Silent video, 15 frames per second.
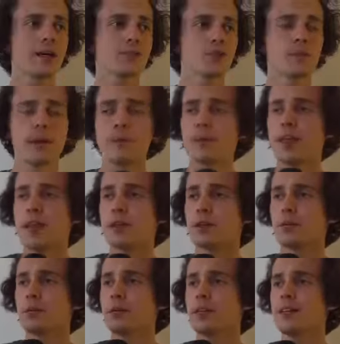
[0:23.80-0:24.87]
You guys remember that
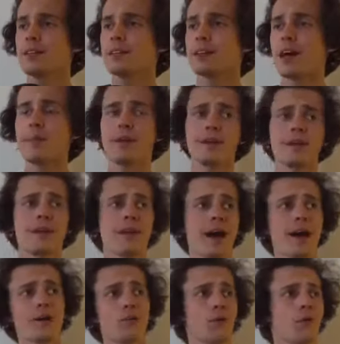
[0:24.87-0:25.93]
little place? I mean,
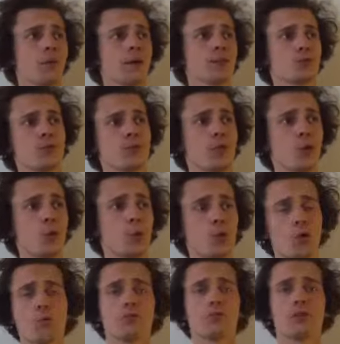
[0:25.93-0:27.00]
nine whole months with no
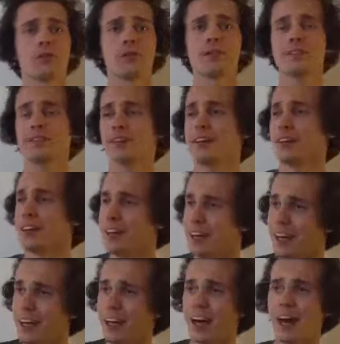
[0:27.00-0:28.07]
womb service?
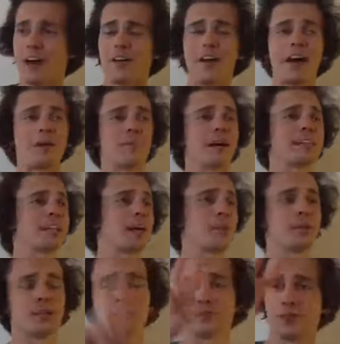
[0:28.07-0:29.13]
All right, my
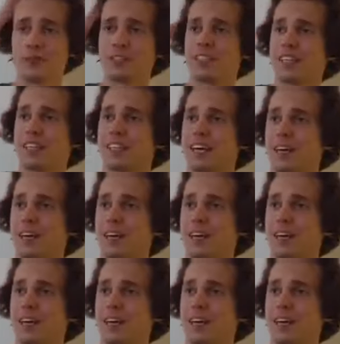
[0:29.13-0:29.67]
diaper is full. See you